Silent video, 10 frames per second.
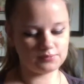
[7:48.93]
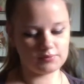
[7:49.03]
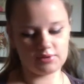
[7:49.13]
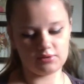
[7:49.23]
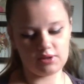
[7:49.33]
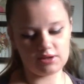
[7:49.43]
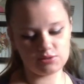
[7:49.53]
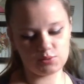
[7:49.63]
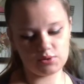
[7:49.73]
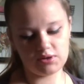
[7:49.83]
And the last
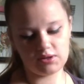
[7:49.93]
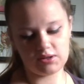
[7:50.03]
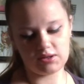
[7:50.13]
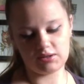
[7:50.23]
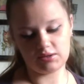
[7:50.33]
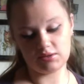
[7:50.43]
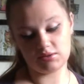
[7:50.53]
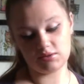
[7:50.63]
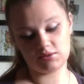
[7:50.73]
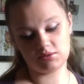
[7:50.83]
one
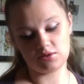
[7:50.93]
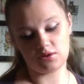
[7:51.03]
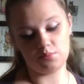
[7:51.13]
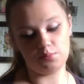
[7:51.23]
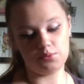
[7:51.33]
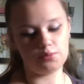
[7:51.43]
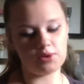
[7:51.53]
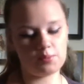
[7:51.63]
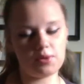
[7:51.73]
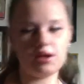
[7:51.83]
is called Blue My
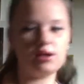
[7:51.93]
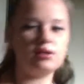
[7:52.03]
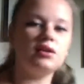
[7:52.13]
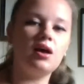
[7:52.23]
Mind,